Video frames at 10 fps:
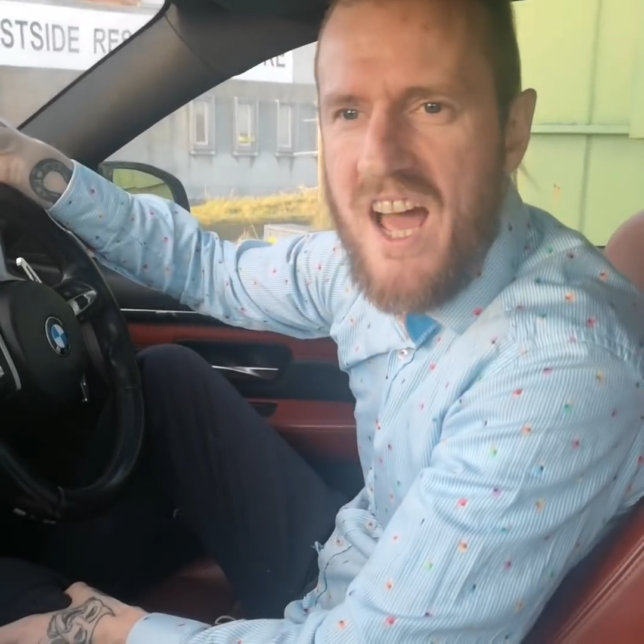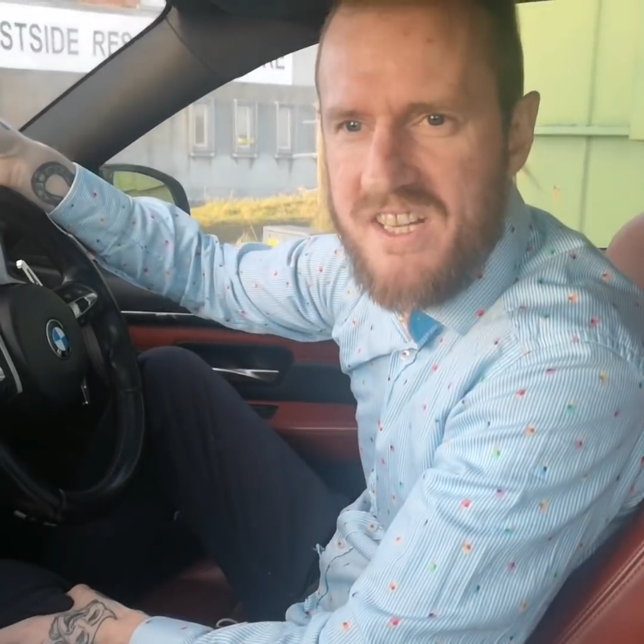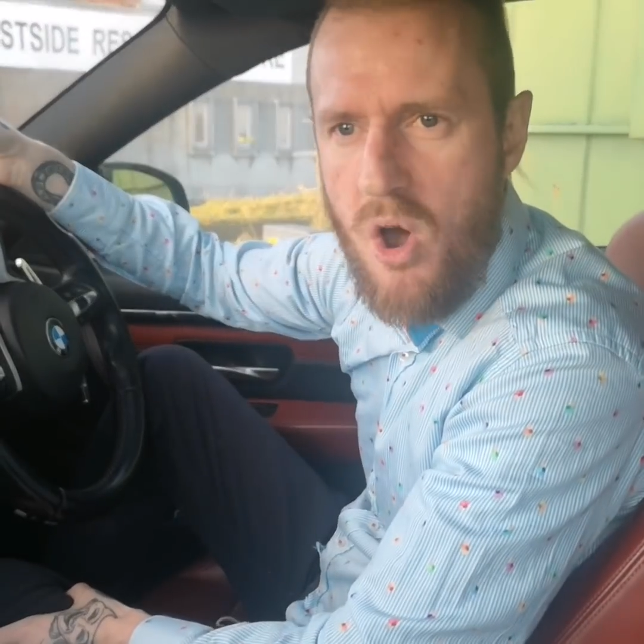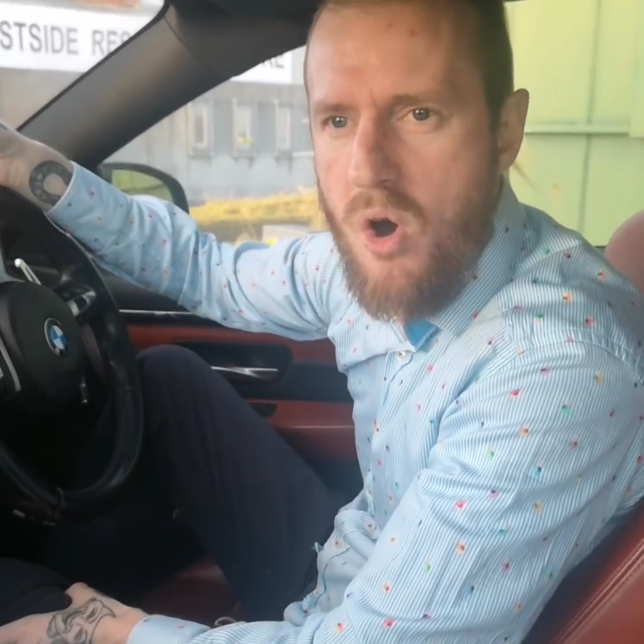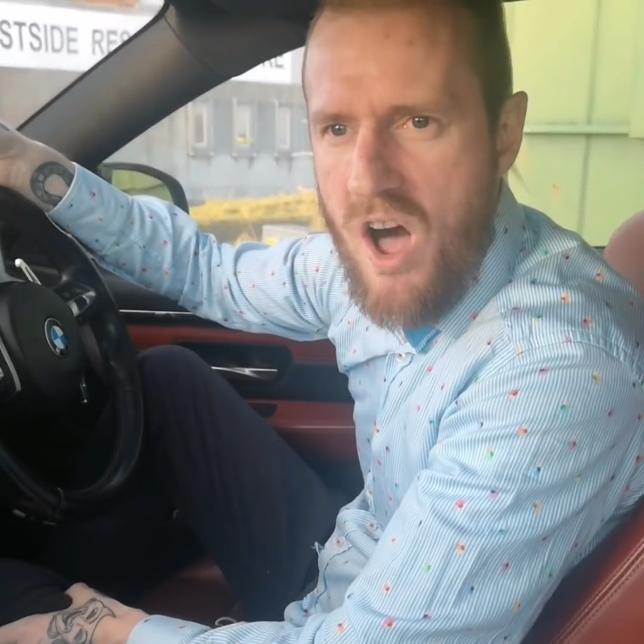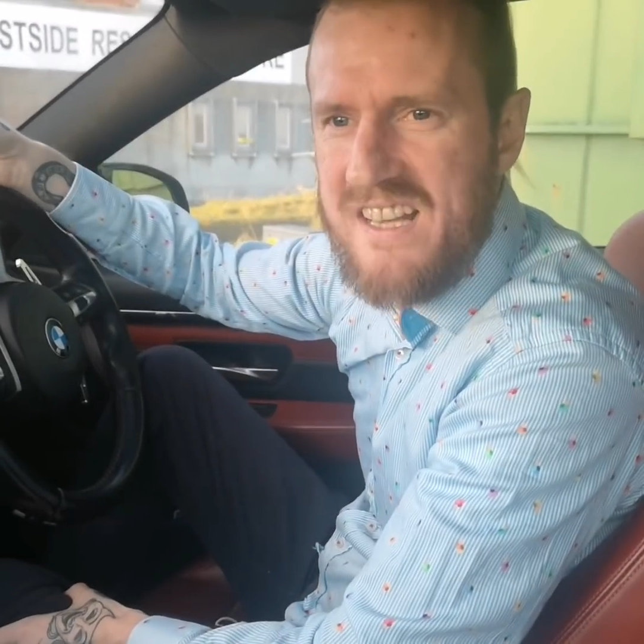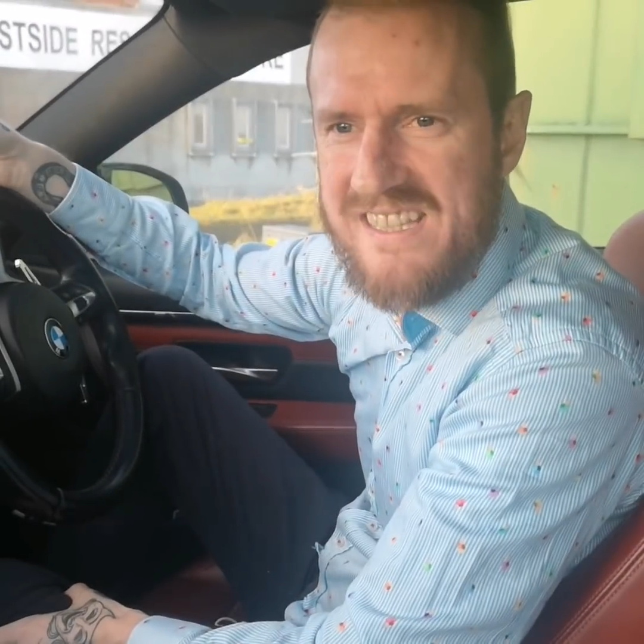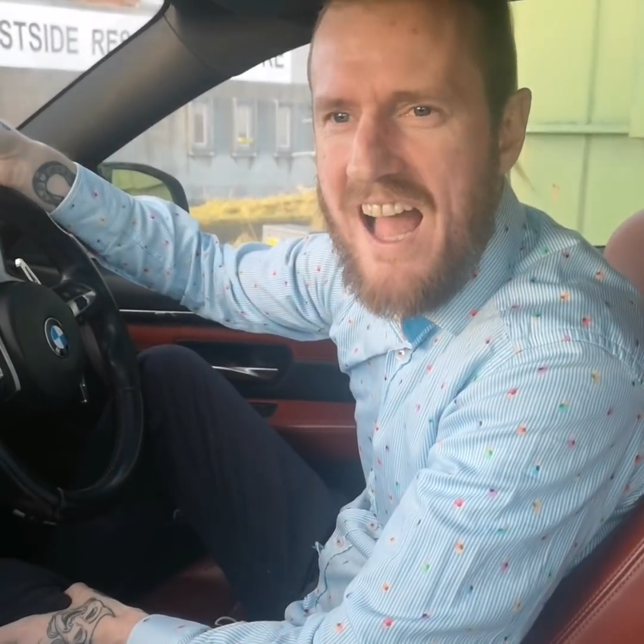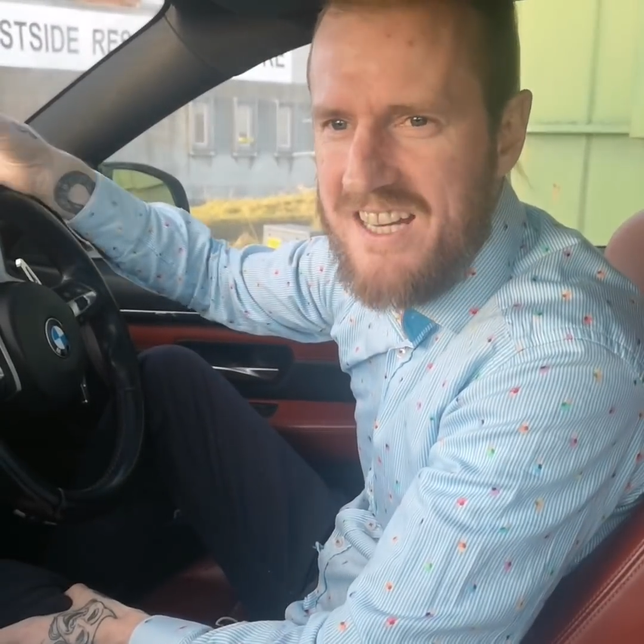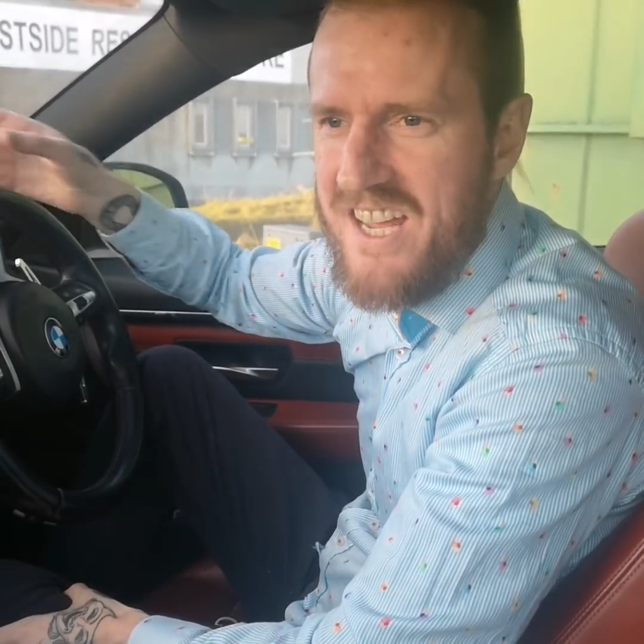I know
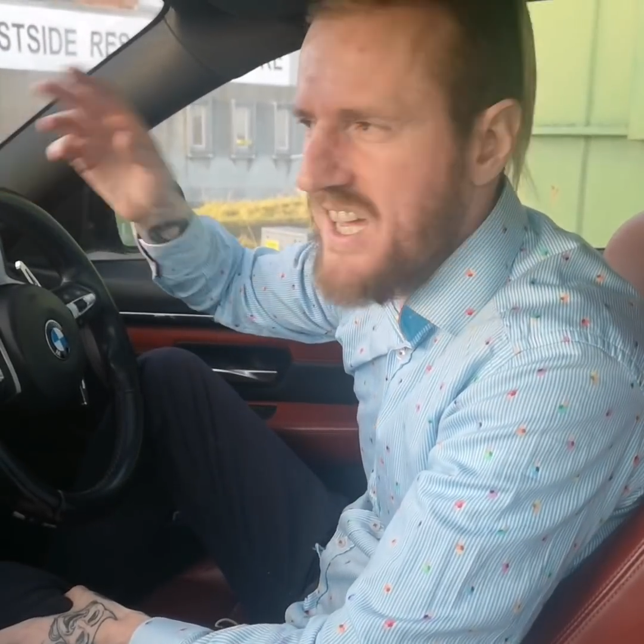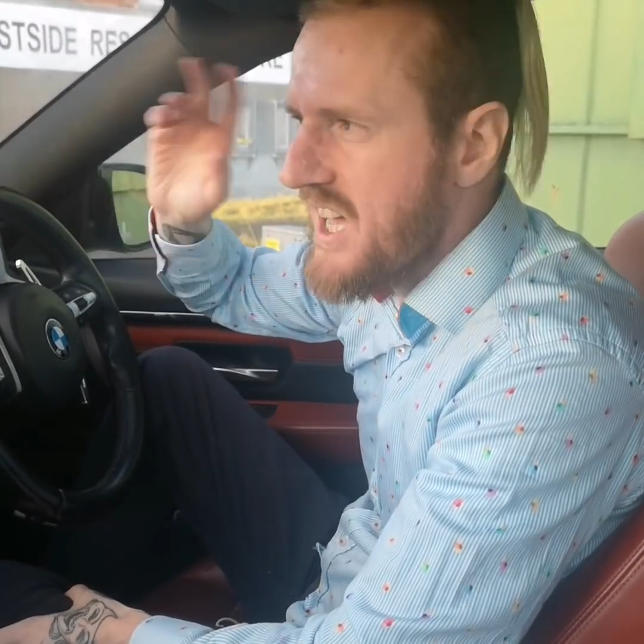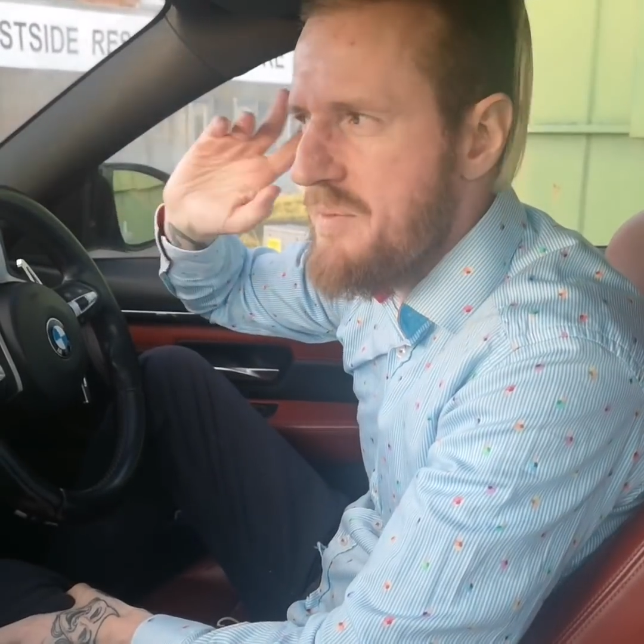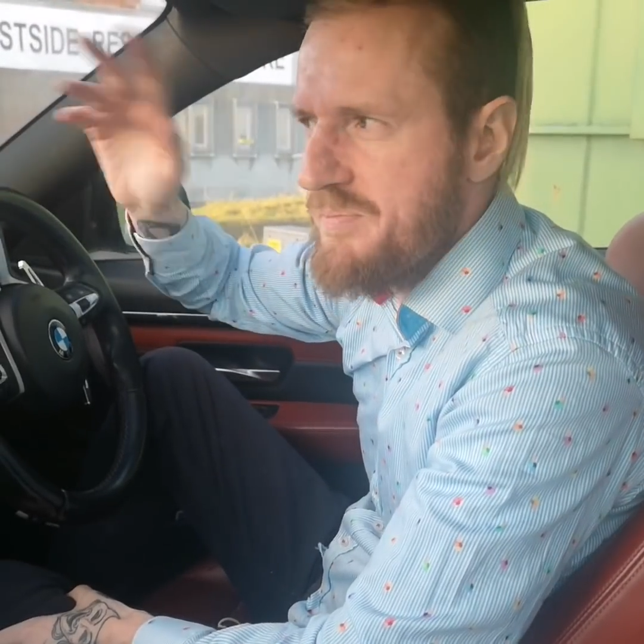Icelandic. I'm